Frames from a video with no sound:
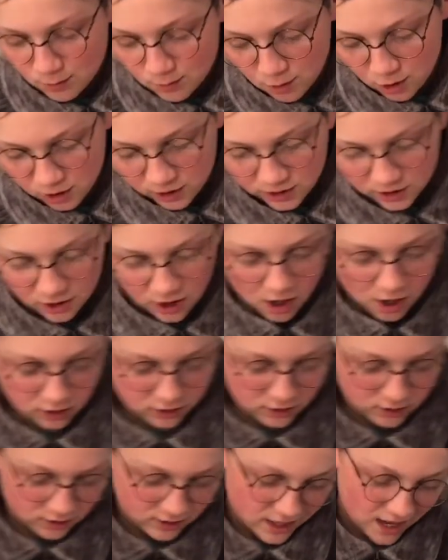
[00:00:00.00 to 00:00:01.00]
more salt.
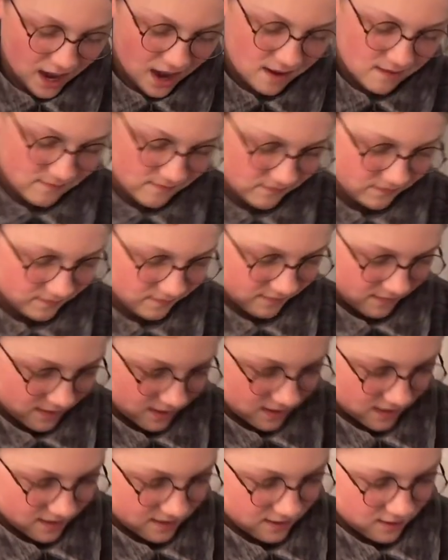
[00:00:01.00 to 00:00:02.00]
Okay,
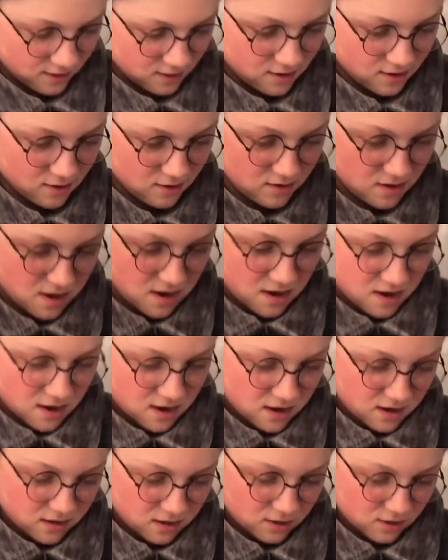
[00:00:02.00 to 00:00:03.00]
so
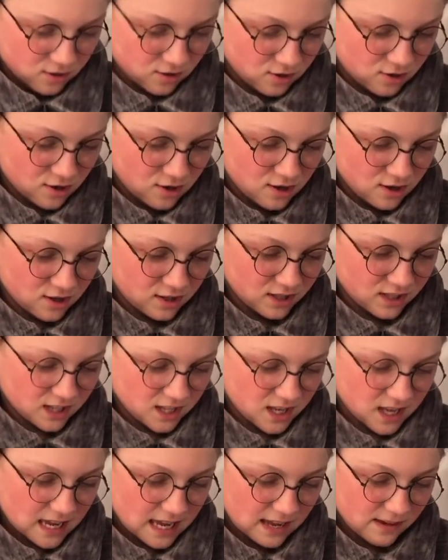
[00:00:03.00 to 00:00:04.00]
let's just
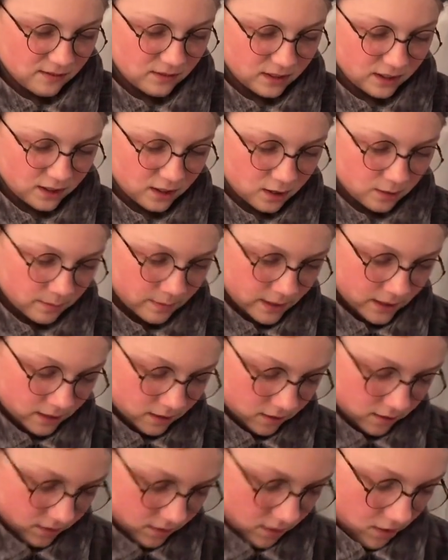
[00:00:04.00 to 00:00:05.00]
give a little bit.
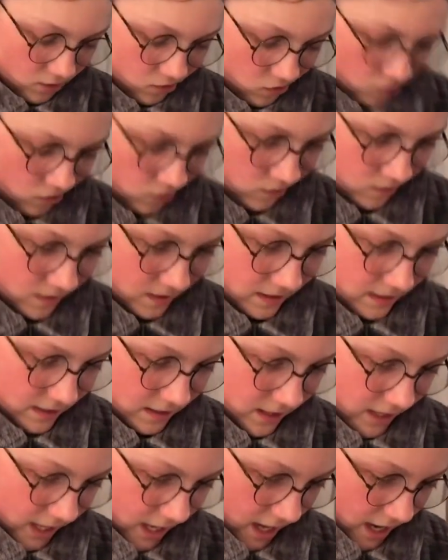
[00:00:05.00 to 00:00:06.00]
Oh,
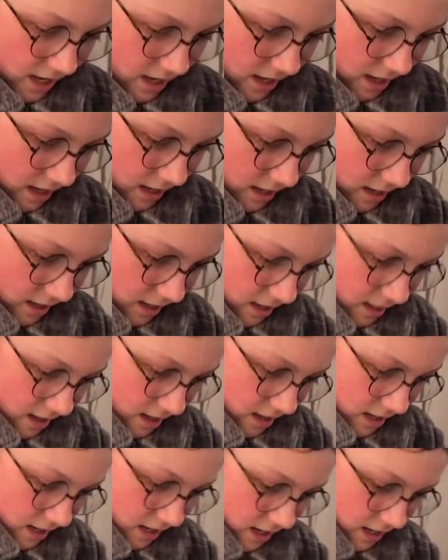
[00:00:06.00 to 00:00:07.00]
okay.
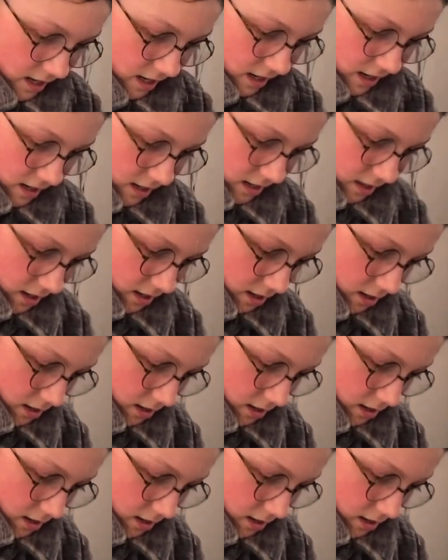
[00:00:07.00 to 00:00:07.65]
And